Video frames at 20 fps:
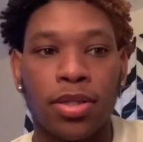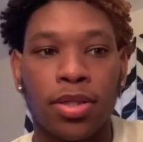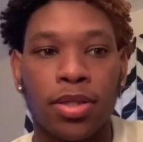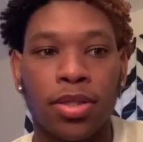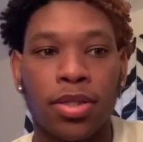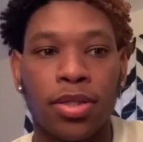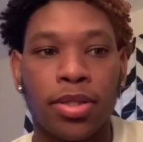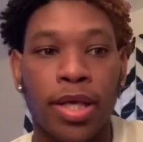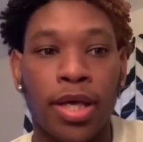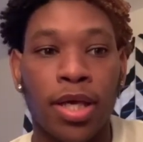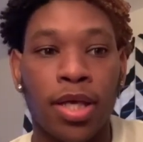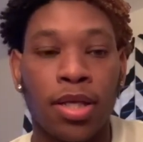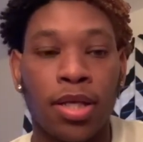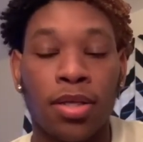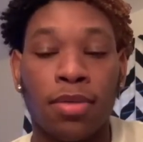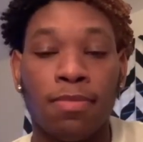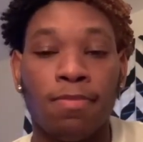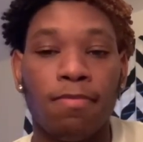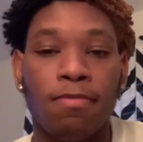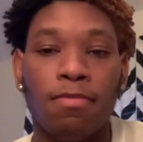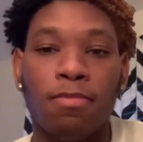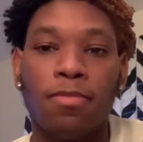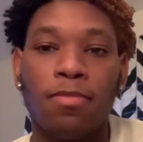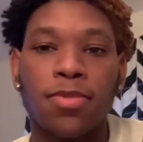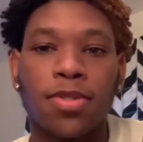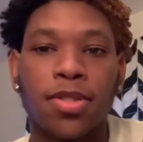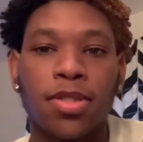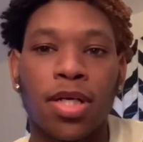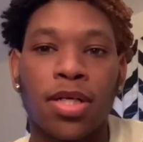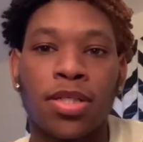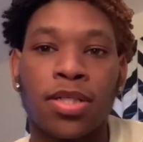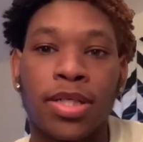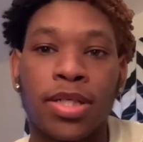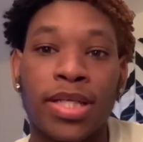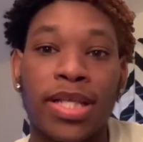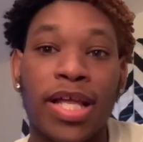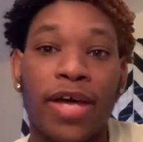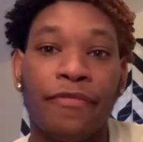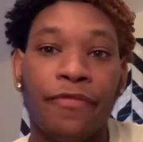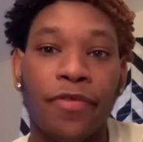then start to get
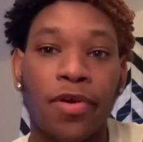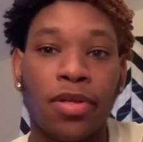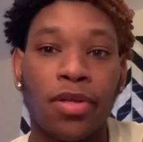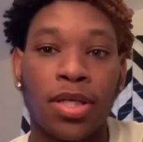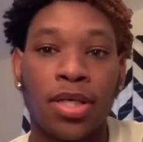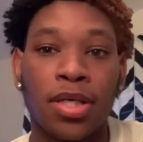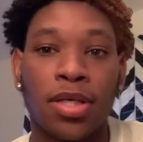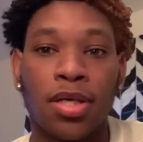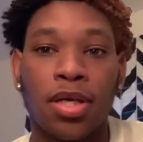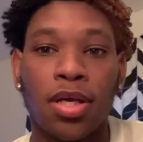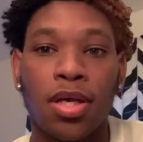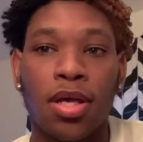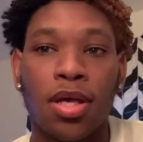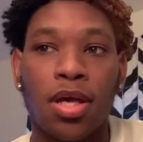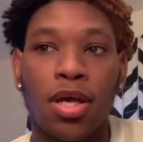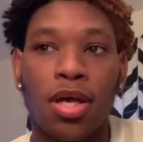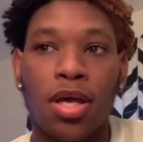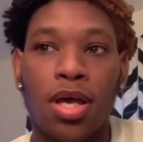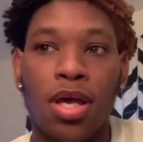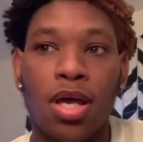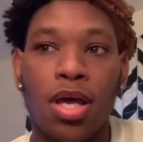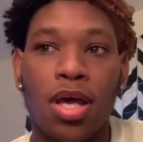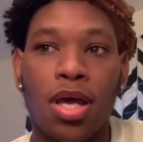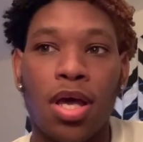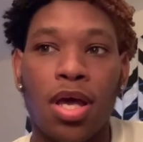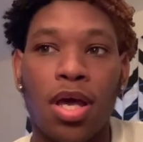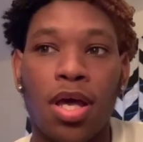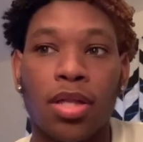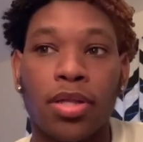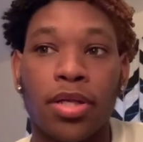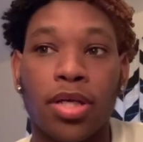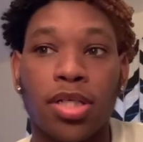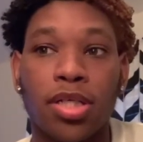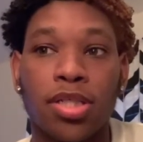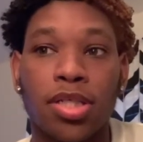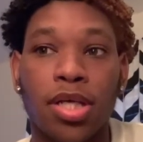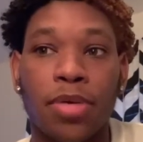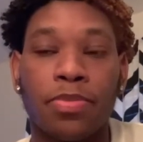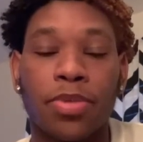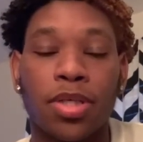that feeling there's
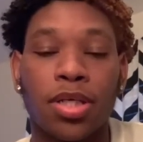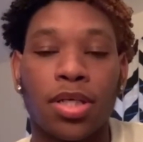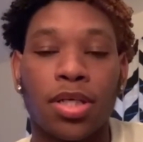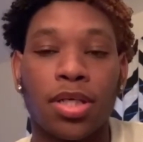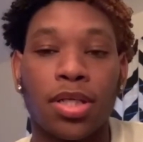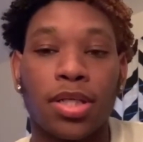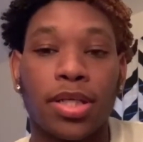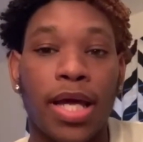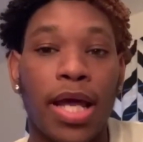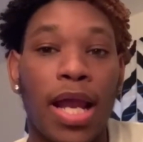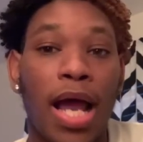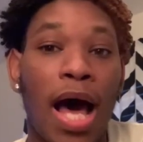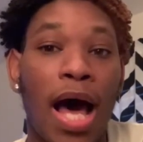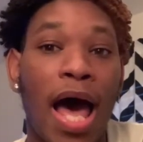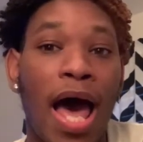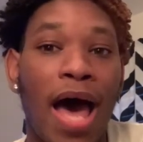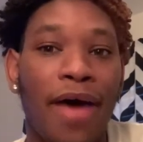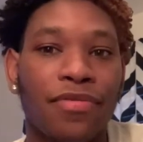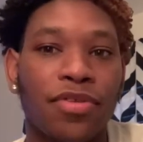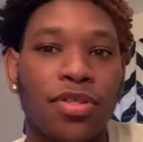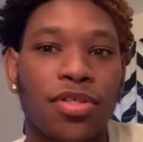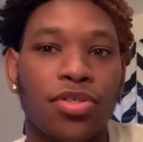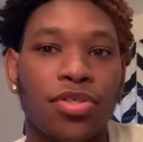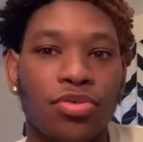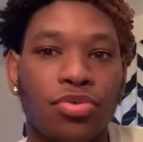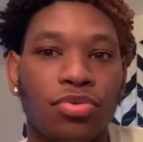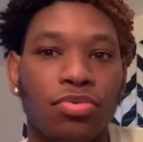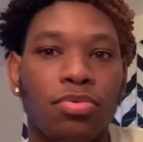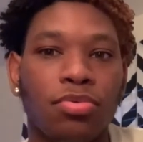something that I have to do.